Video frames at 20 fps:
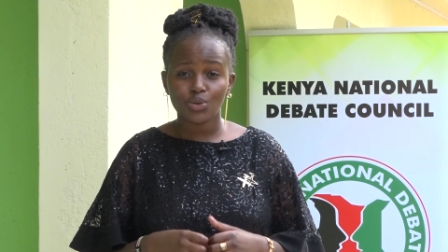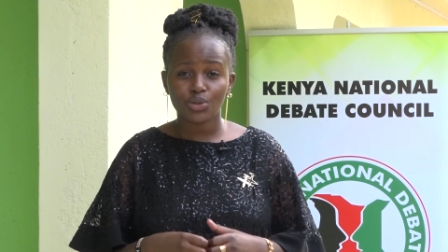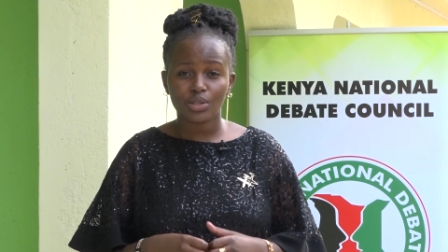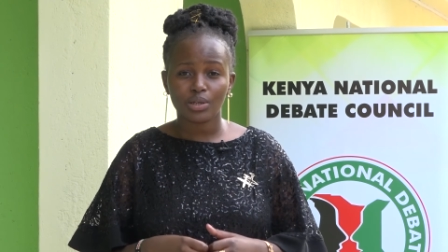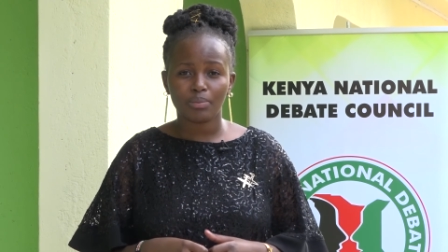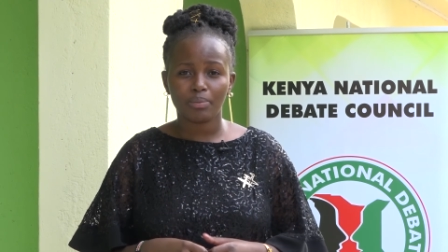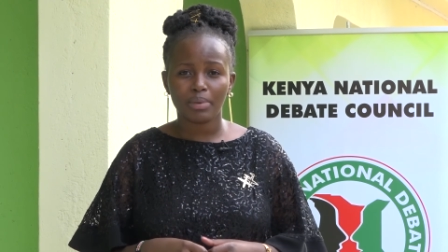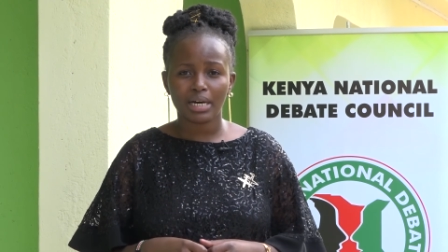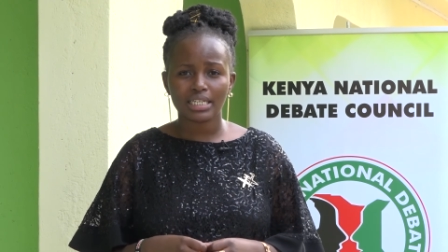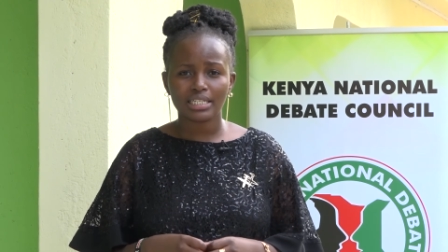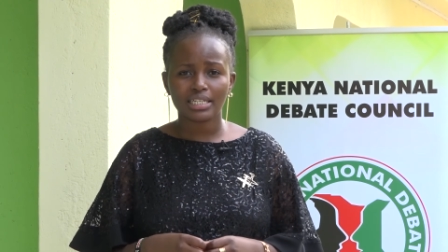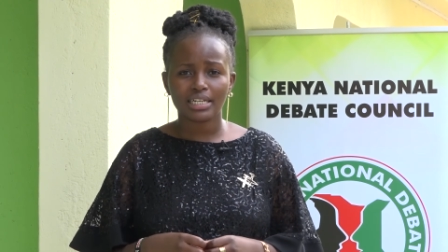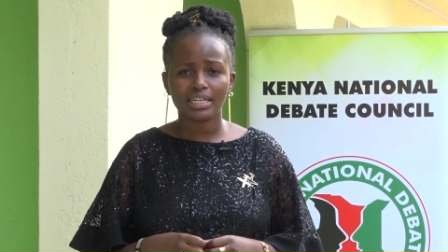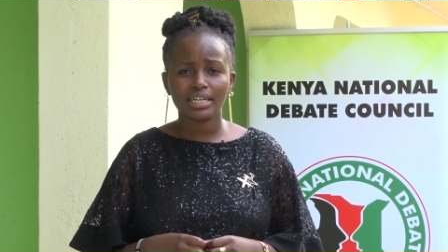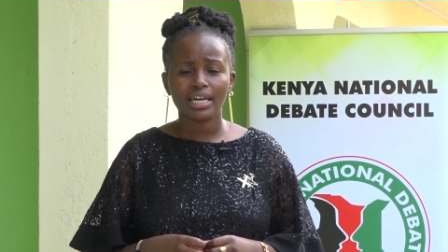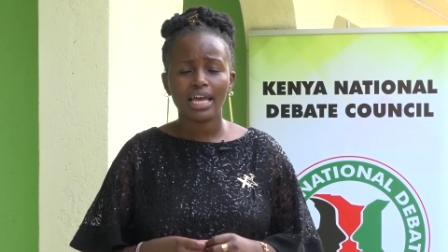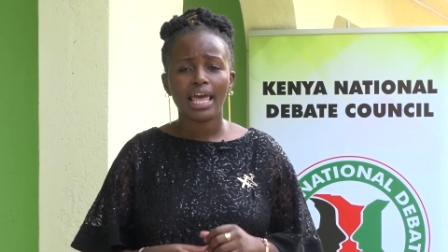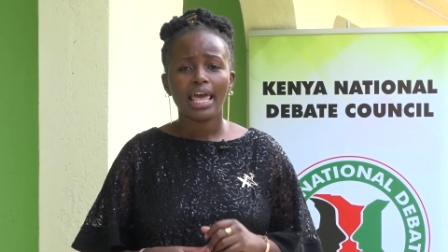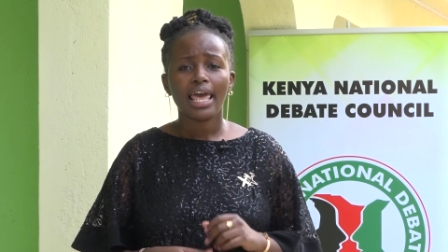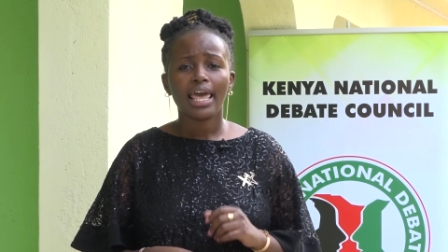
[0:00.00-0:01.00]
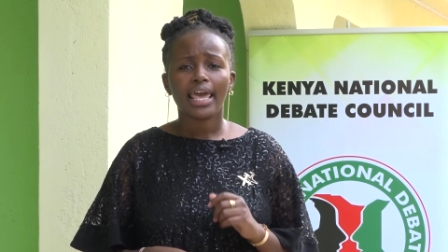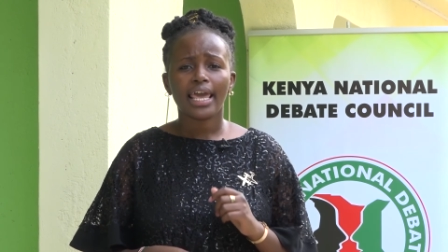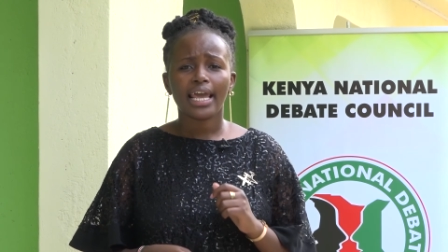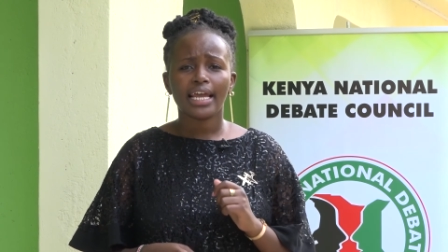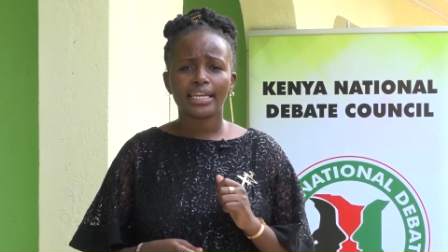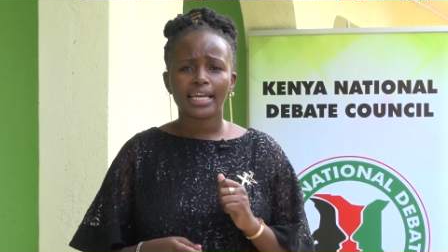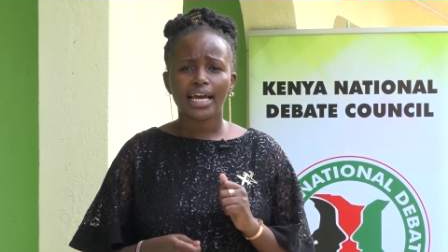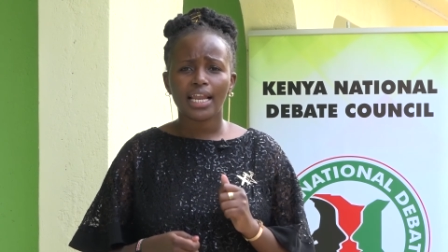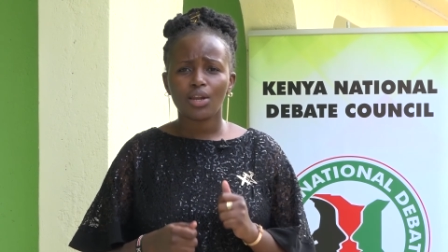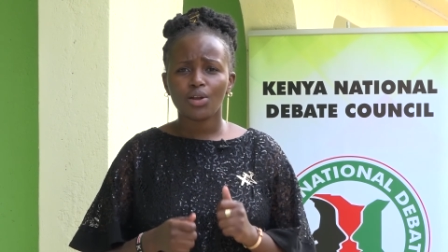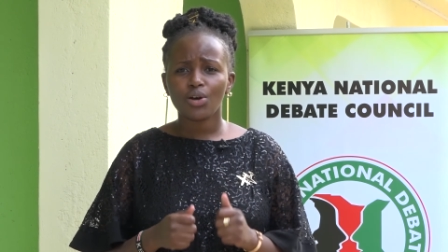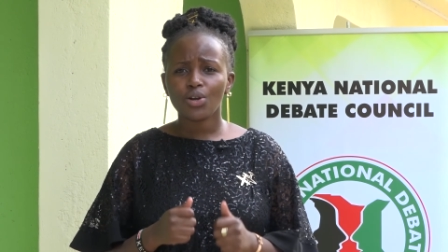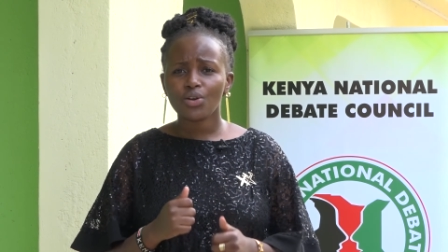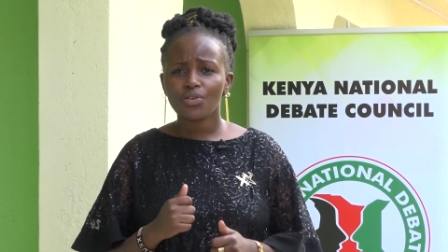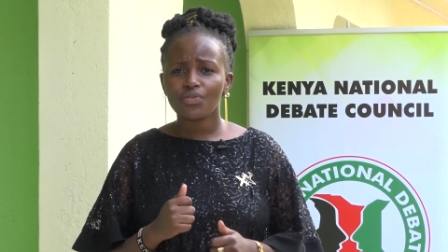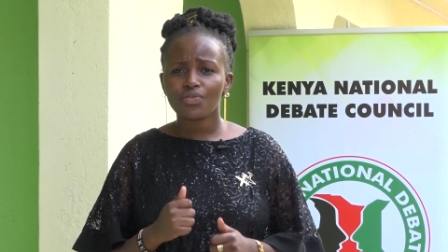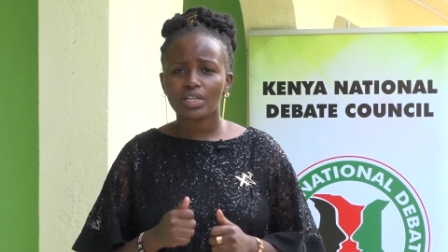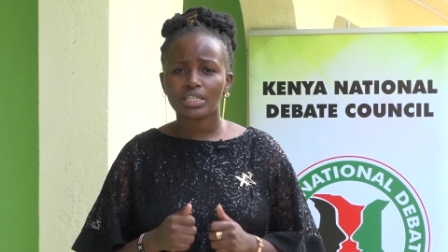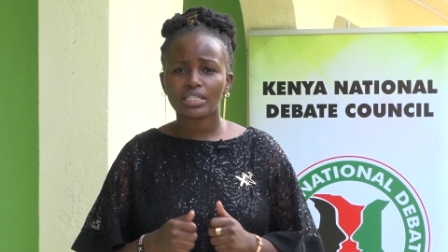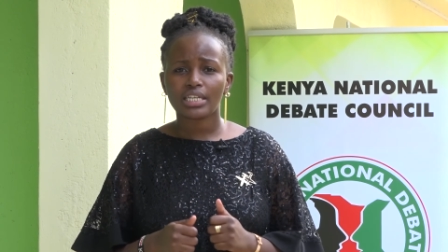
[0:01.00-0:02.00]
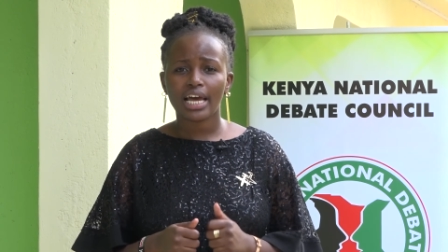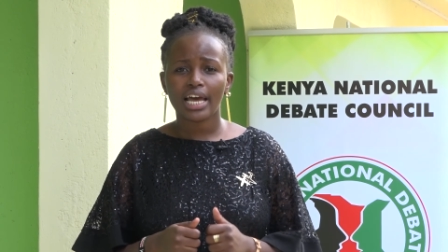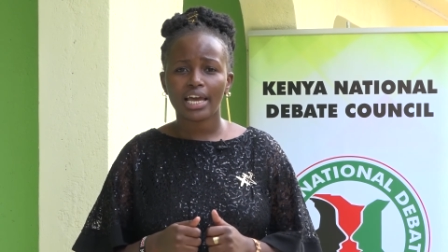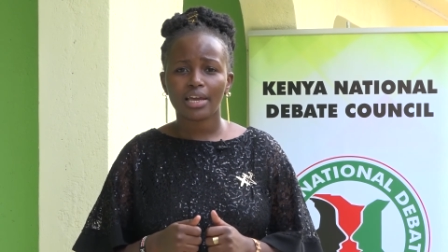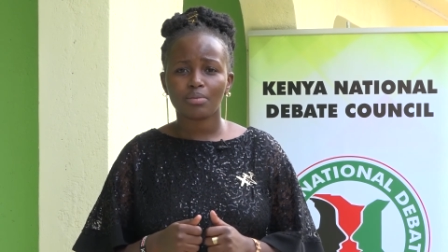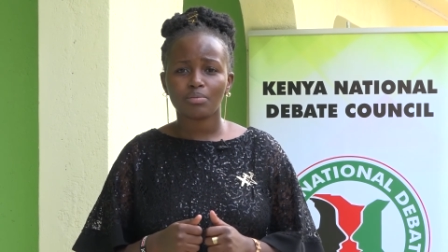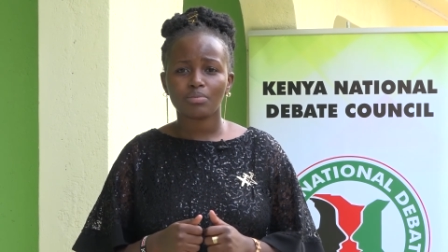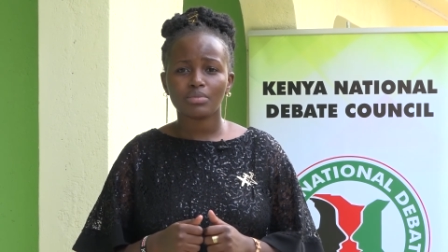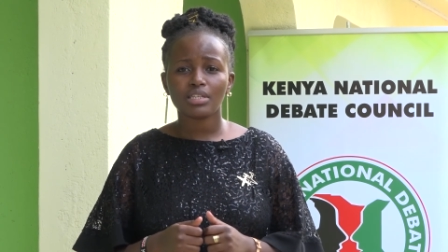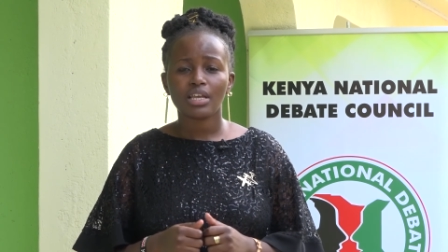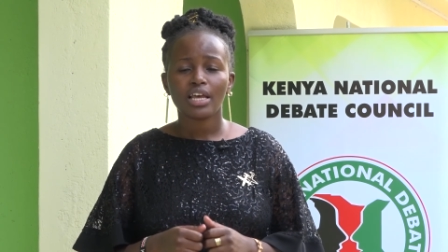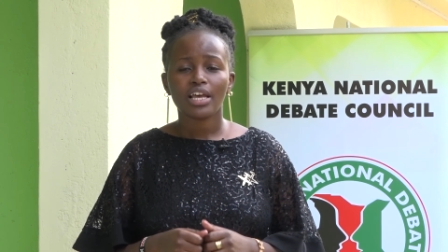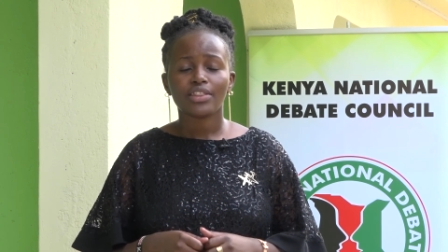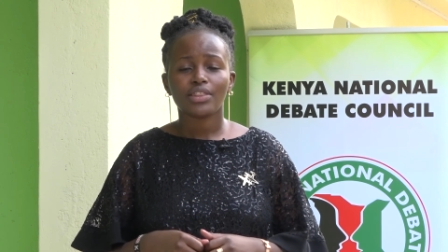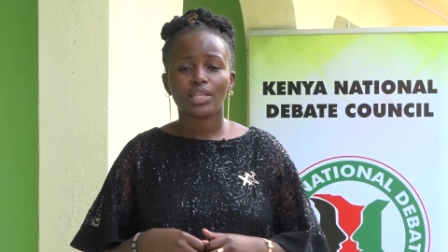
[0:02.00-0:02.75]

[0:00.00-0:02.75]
to the matter, and a lot of the times